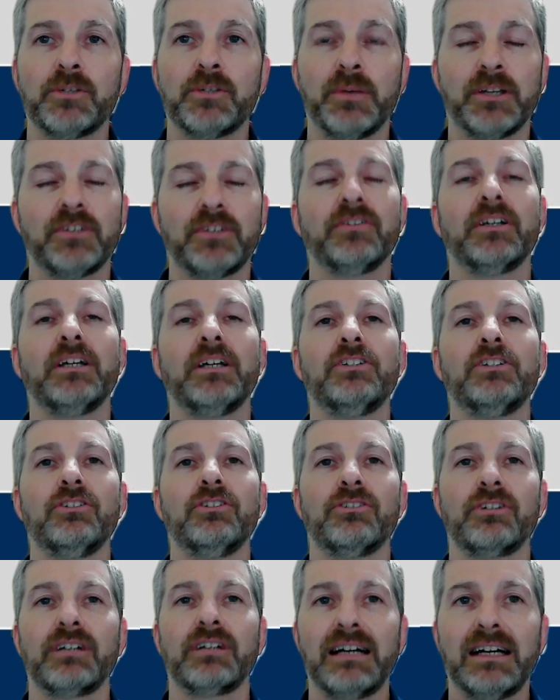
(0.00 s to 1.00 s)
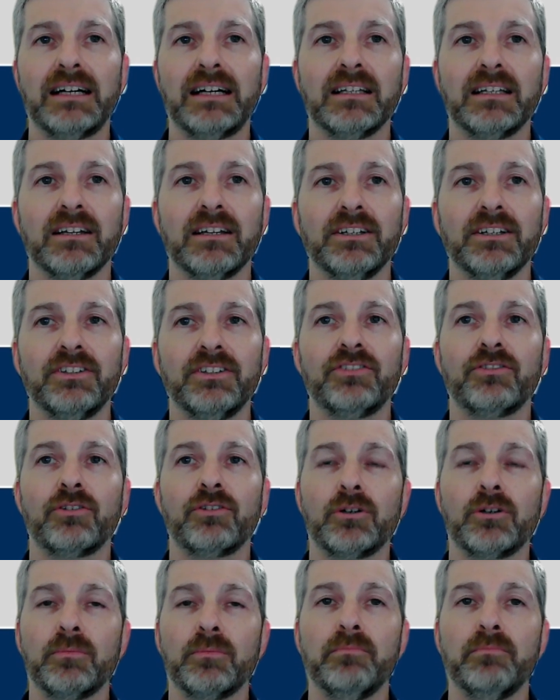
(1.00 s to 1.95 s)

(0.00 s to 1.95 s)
specifications, or guidelines for